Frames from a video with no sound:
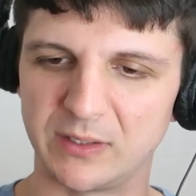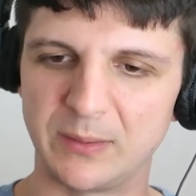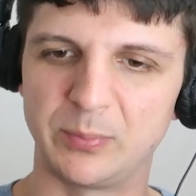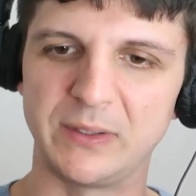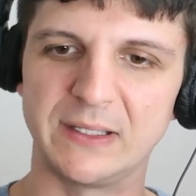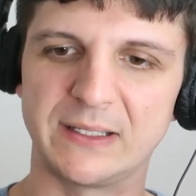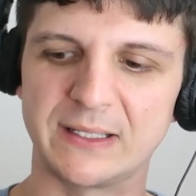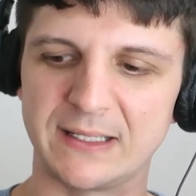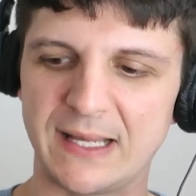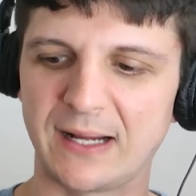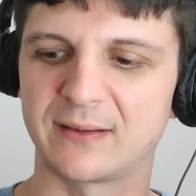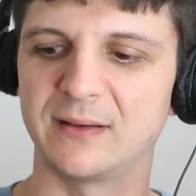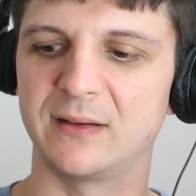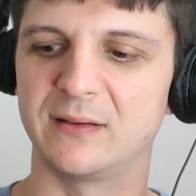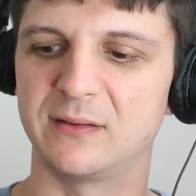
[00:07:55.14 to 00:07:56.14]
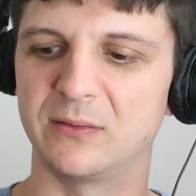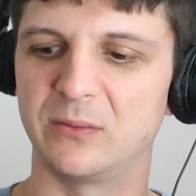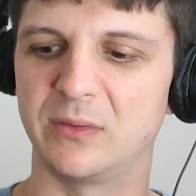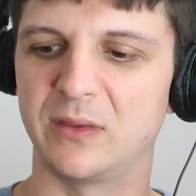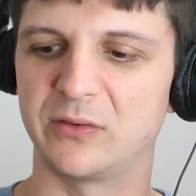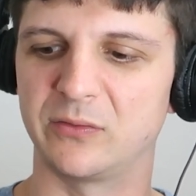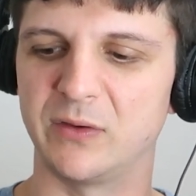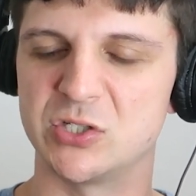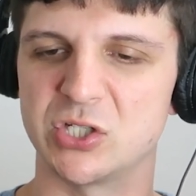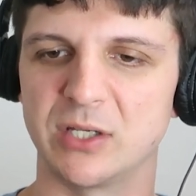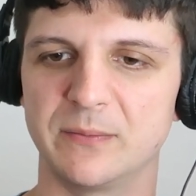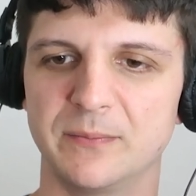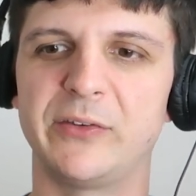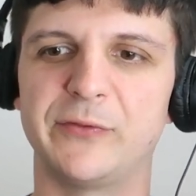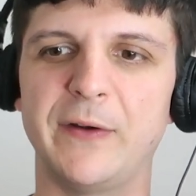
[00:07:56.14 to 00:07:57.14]
deeply connected to this
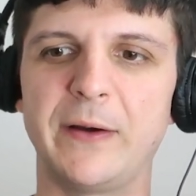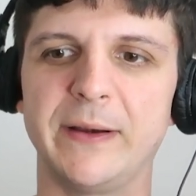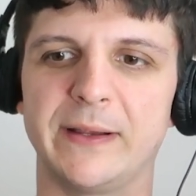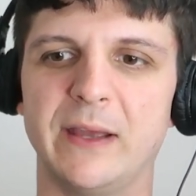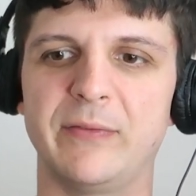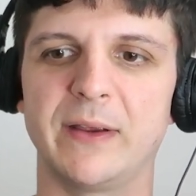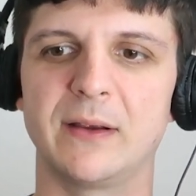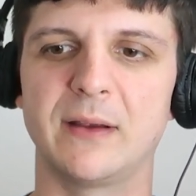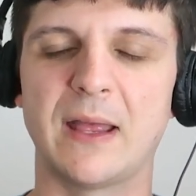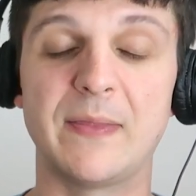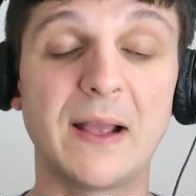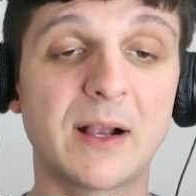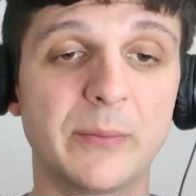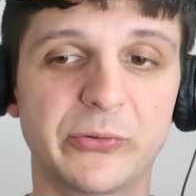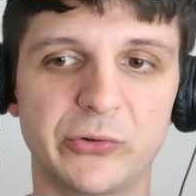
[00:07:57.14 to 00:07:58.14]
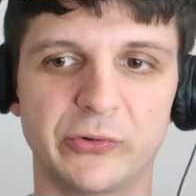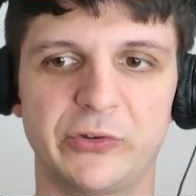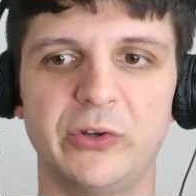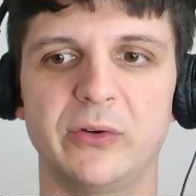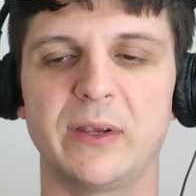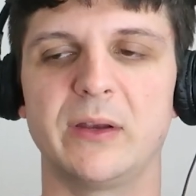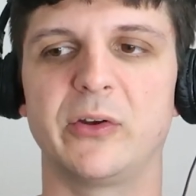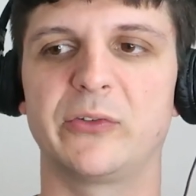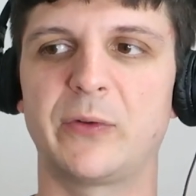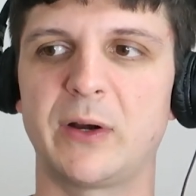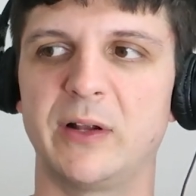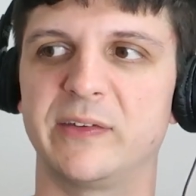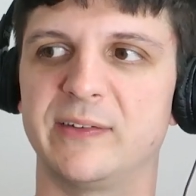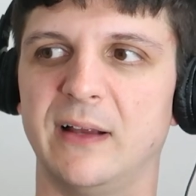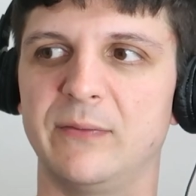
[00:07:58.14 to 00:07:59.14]
vision. He's very giving, and that comes through too. You know, he's very
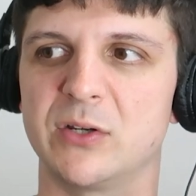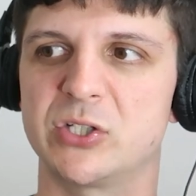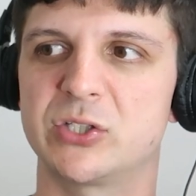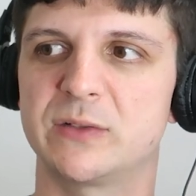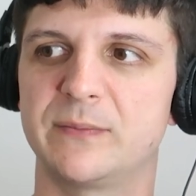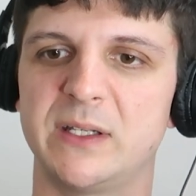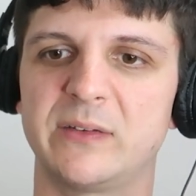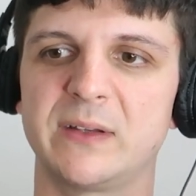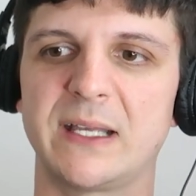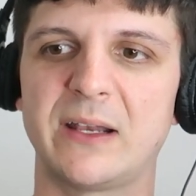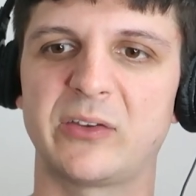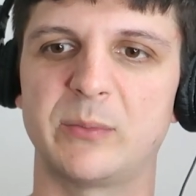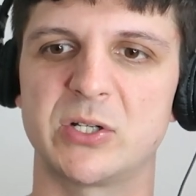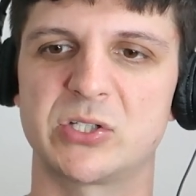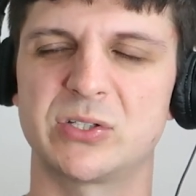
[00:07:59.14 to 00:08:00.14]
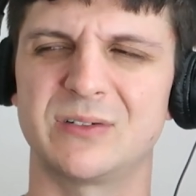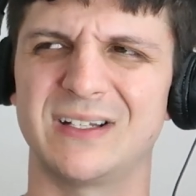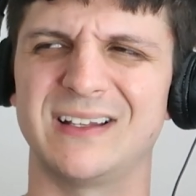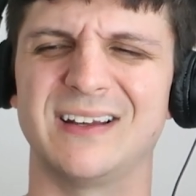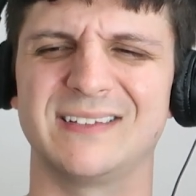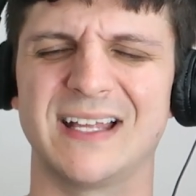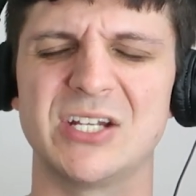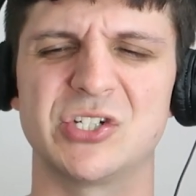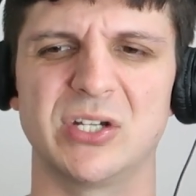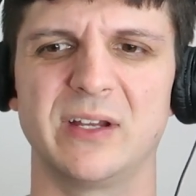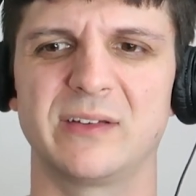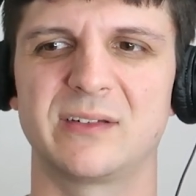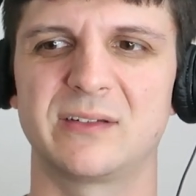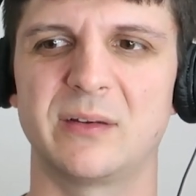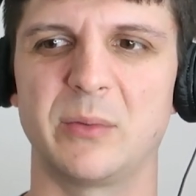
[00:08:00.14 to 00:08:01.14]
unselfish. He doesn't get as much attention
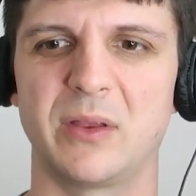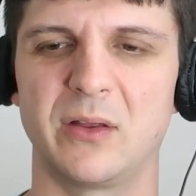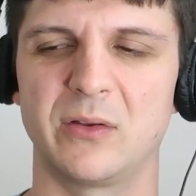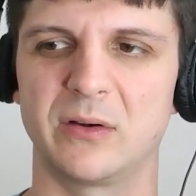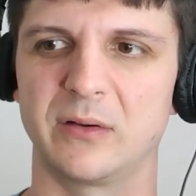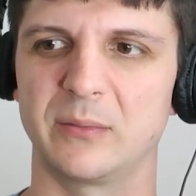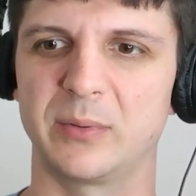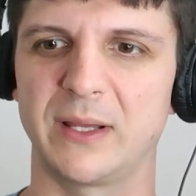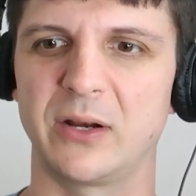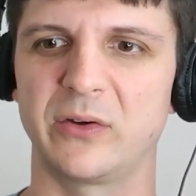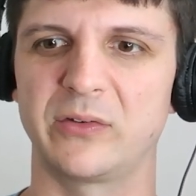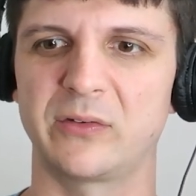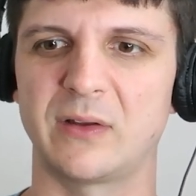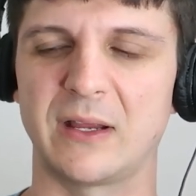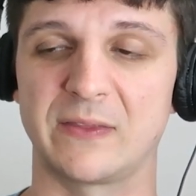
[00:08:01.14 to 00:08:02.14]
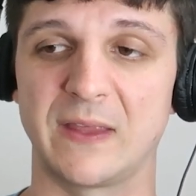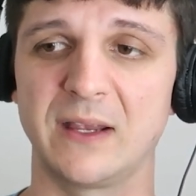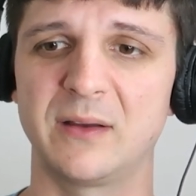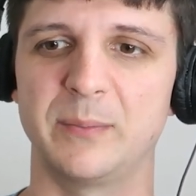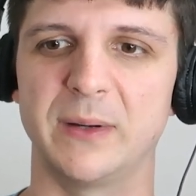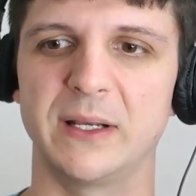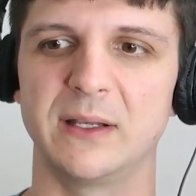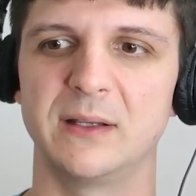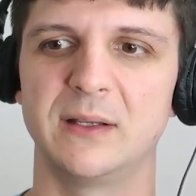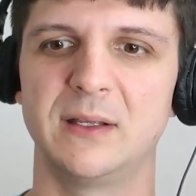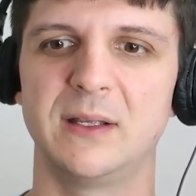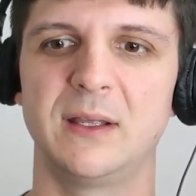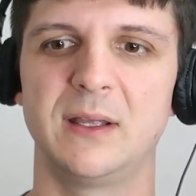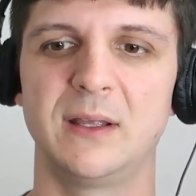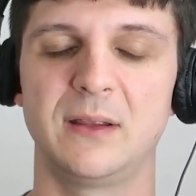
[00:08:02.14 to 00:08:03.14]
as some of the other players, I think, but
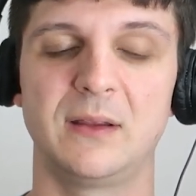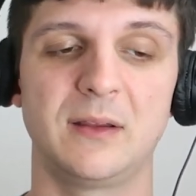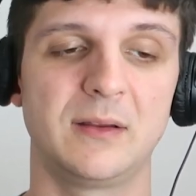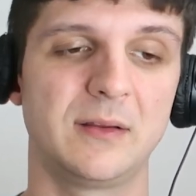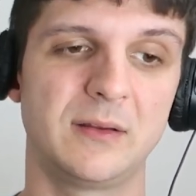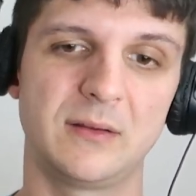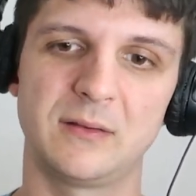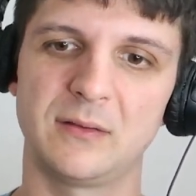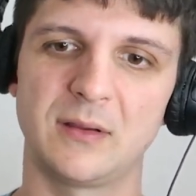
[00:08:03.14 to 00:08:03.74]
I